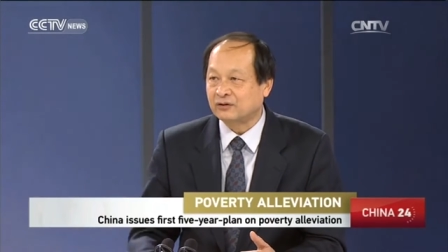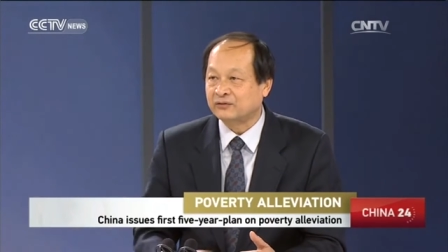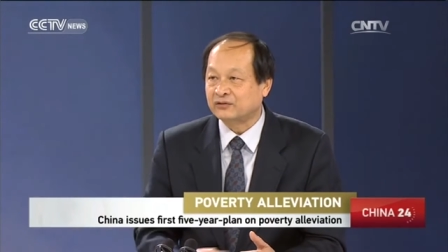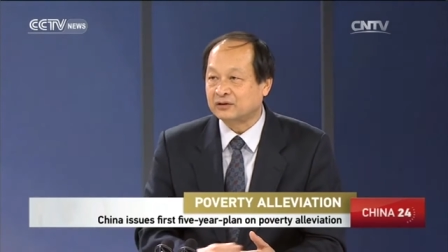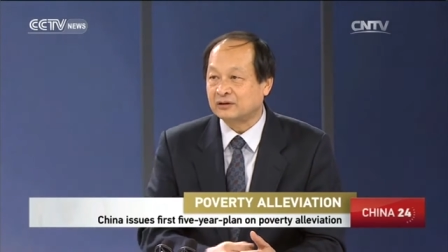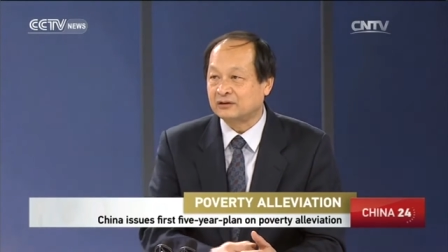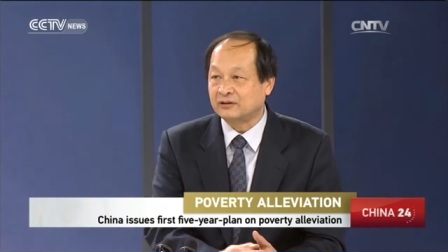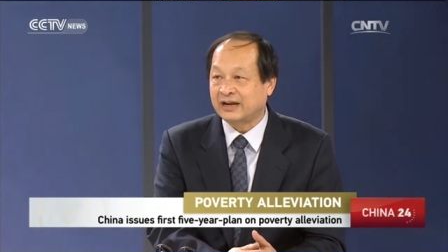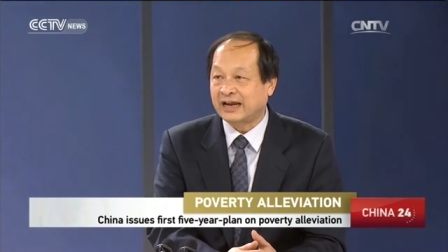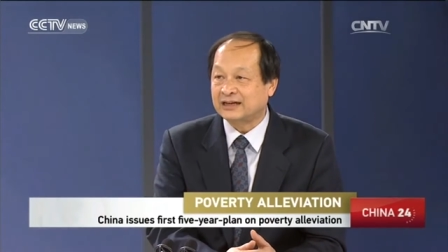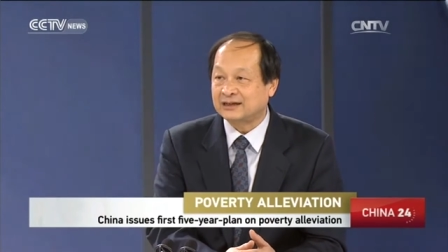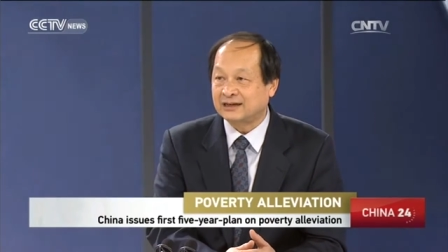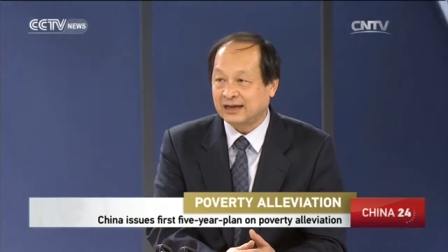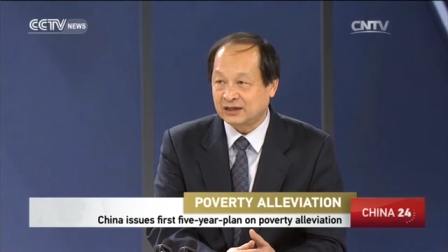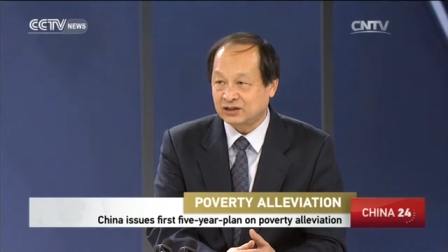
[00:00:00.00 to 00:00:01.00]
of the United
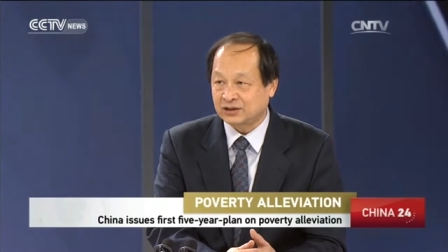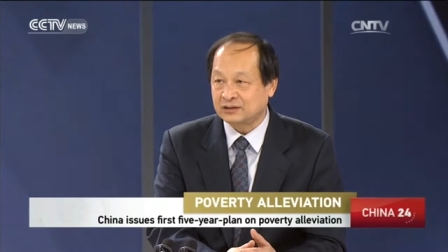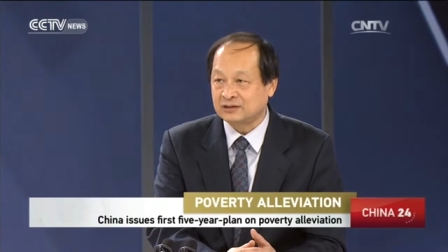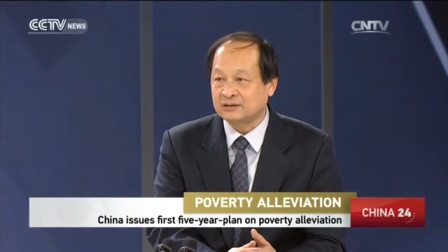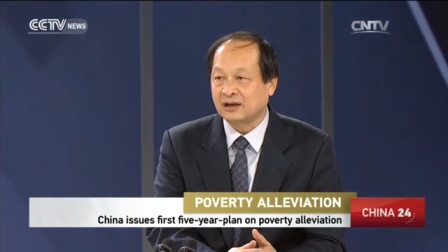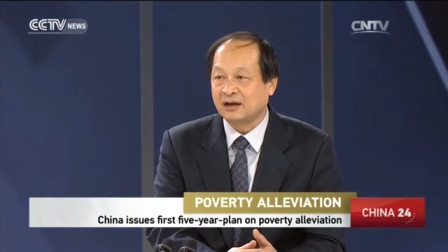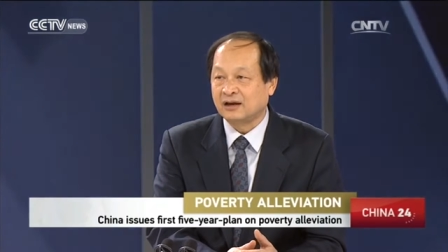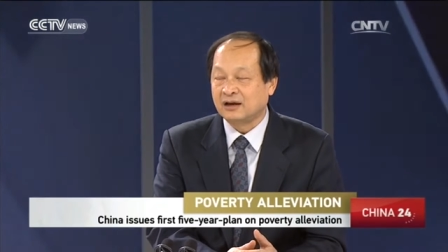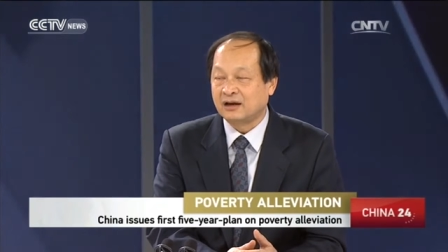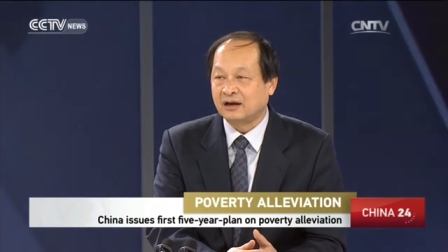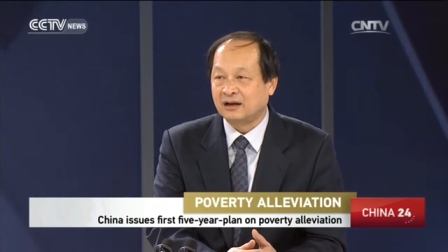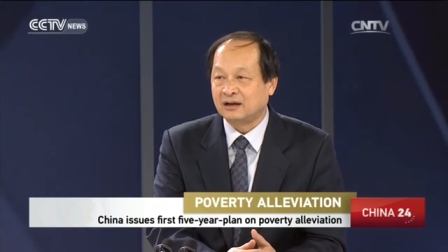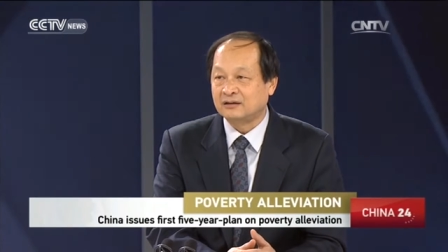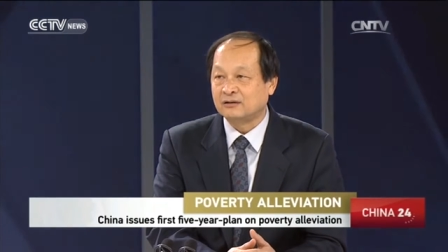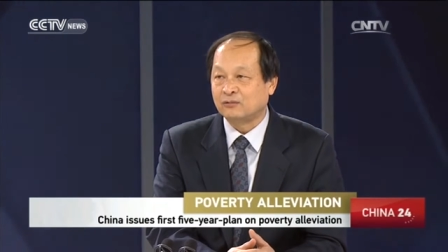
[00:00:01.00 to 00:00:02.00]
Nations,
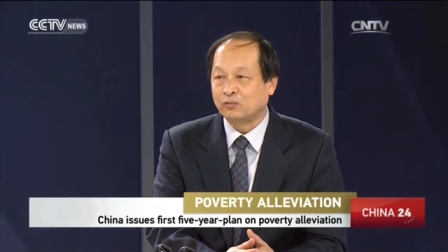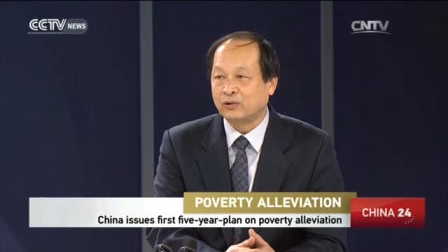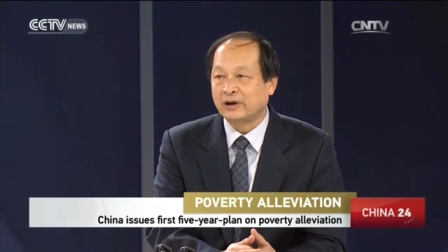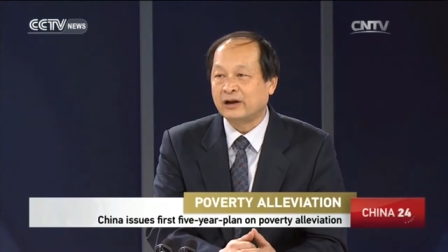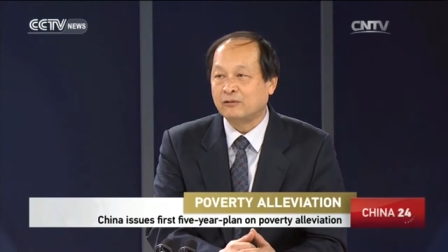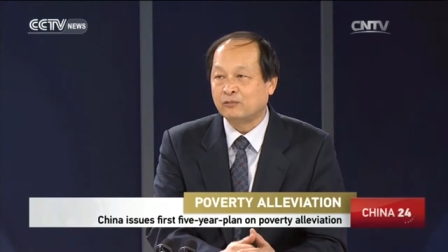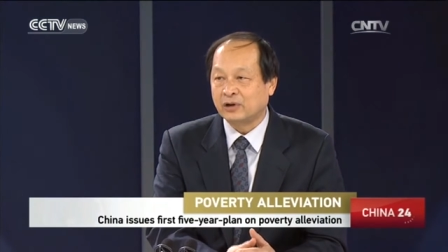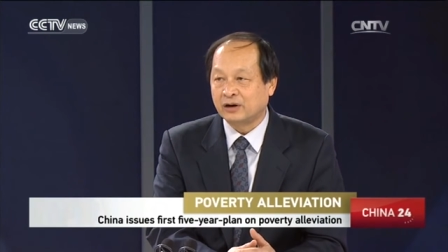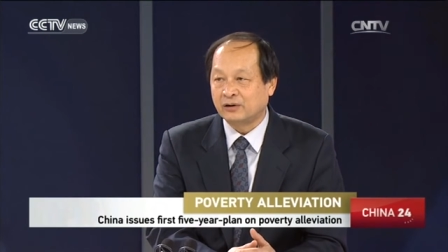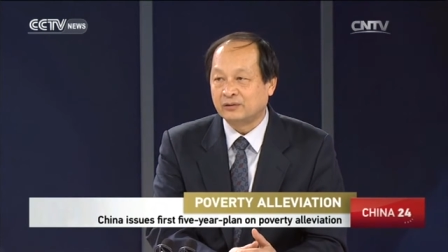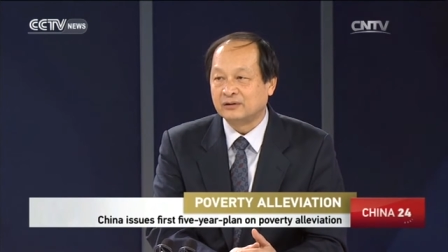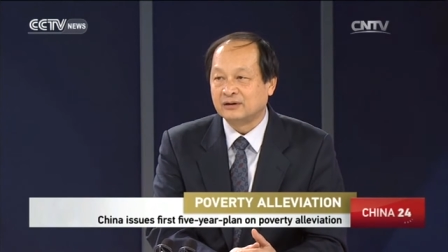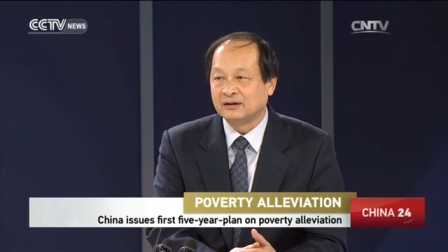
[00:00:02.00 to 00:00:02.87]
and we will